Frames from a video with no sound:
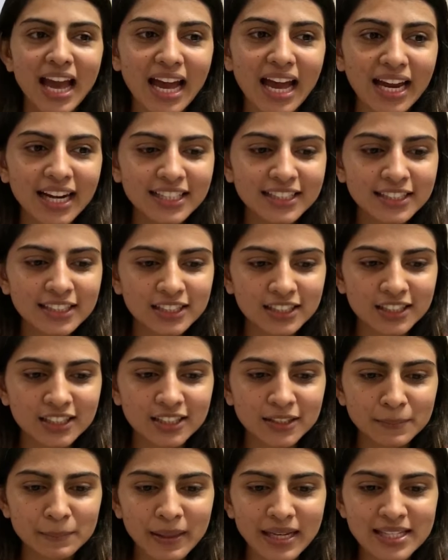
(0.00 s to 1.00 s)
And
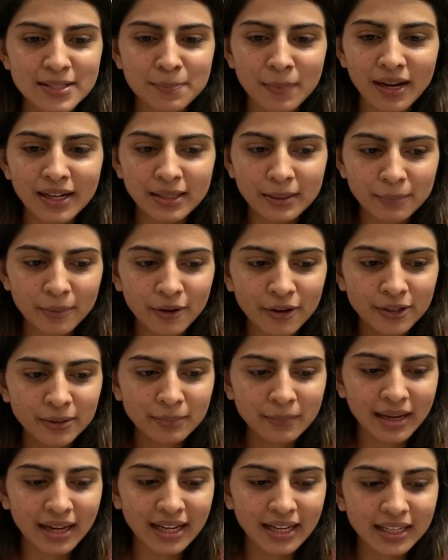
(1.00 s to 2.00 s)
uh, best part
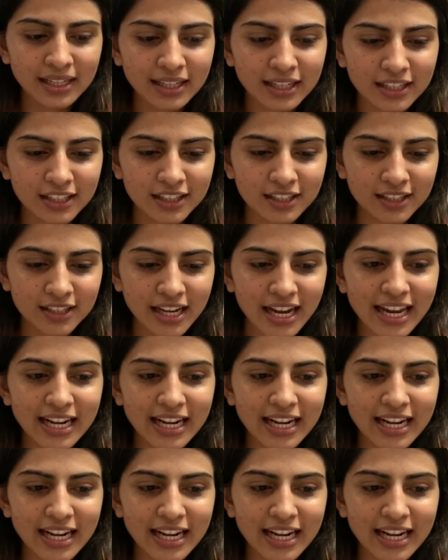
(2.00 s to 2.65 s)
about my uh,